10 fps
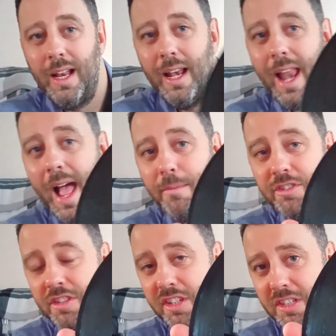
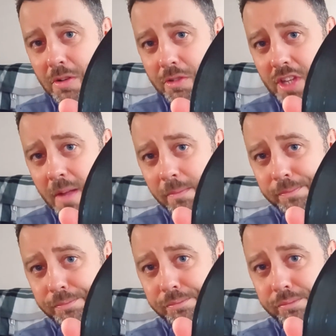Lambs to the Slaughter.
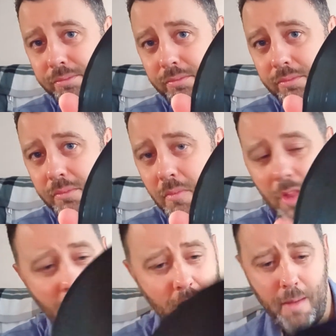
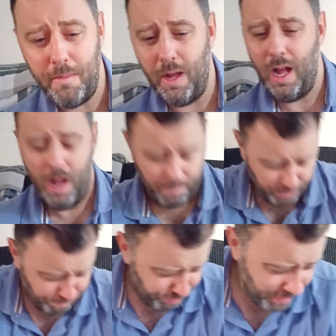
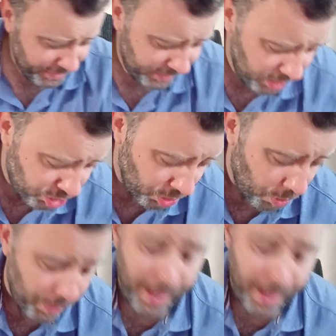I'm pretty sure